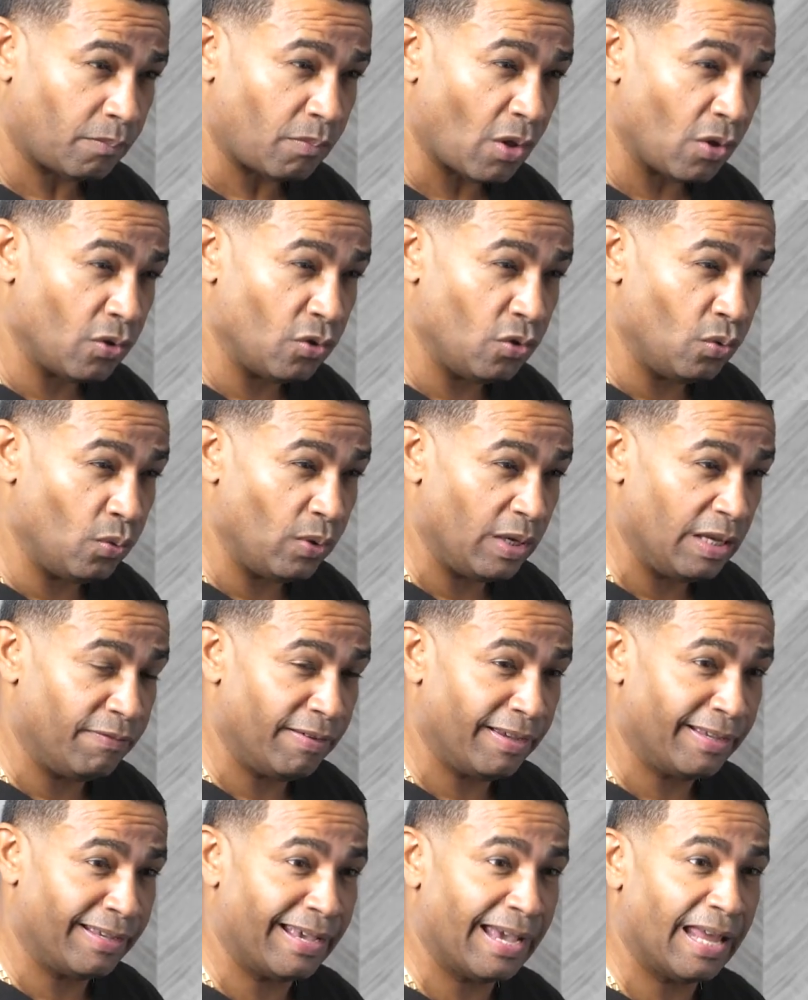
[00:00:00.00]
you
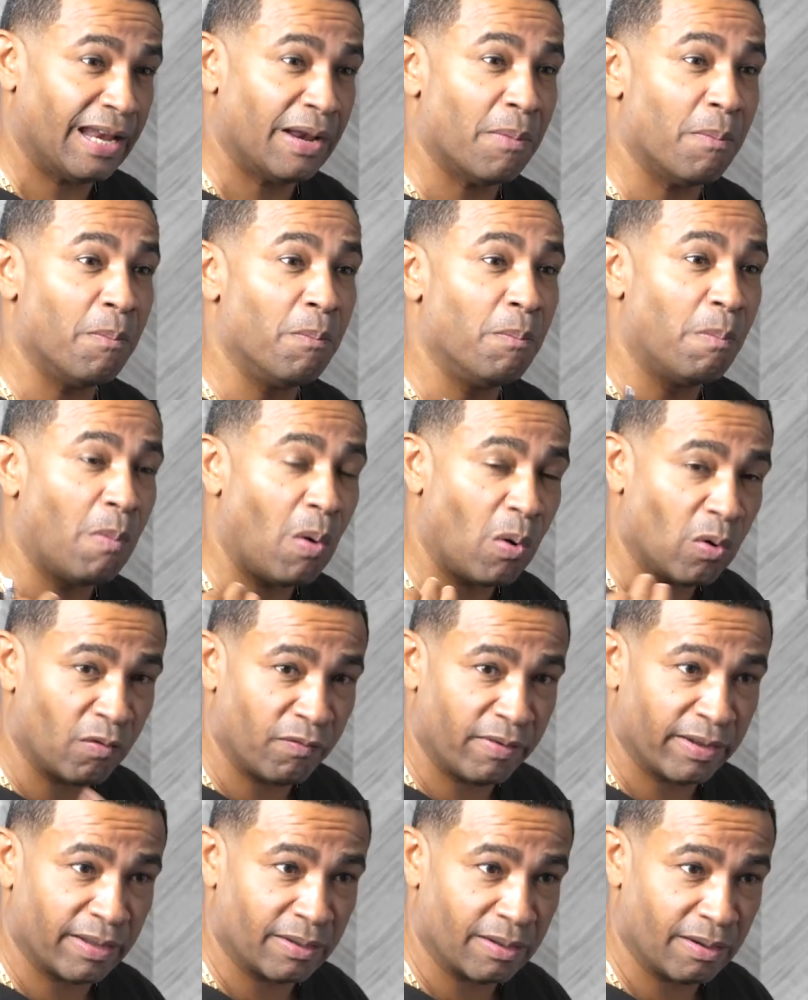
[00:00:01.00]
even get more of
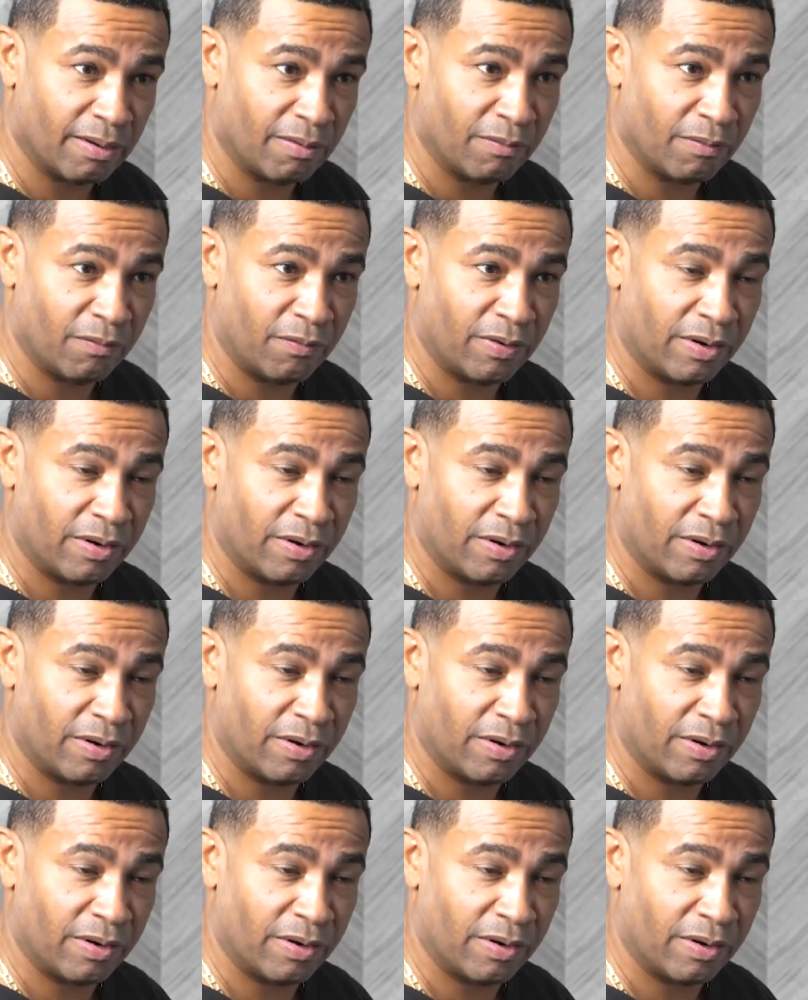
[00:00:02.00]
a